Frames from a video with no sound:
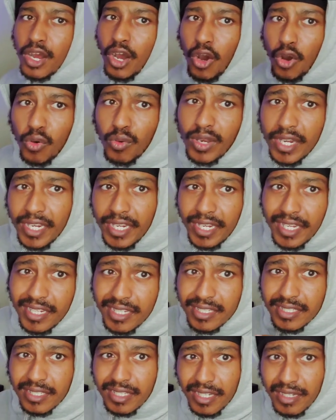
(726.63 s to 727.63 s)
Only He
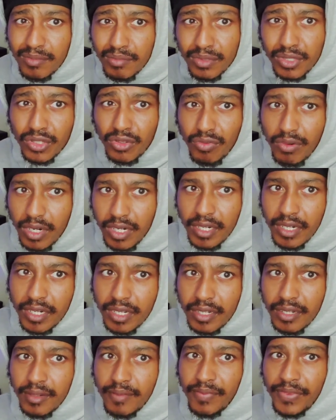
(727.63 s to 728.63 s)
Is Him 3
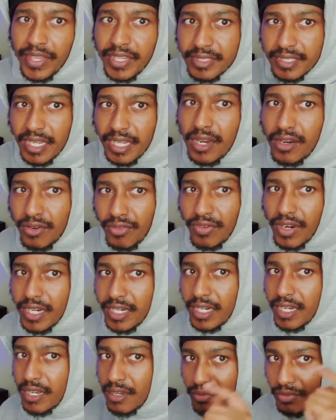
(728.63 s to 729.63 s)
is out
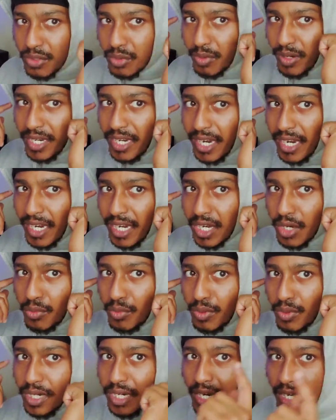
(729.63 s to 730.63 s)
right now. If you want to hear
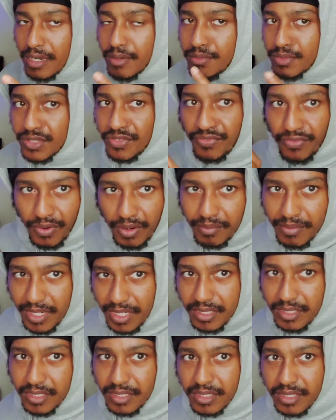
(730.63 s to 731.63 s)
what comes from
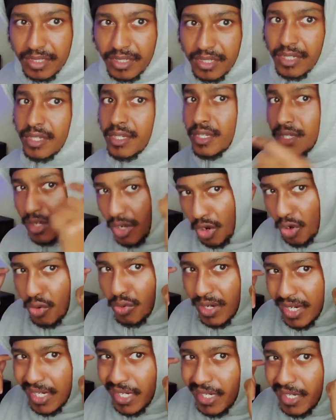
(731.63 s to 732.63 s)
this,
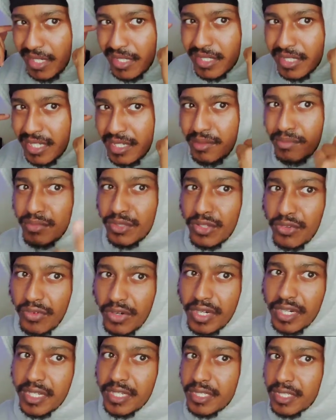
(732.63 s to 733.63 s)
Only He Is Him
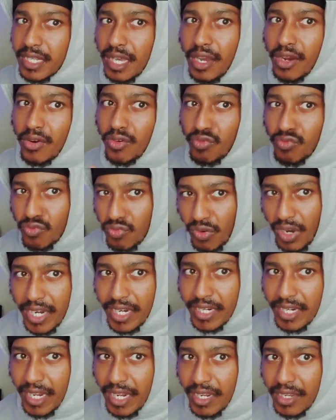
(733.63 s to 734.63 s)
3 is out
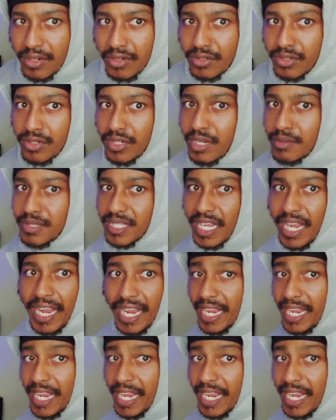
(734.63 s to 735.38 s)
right now. You know what I'm saying?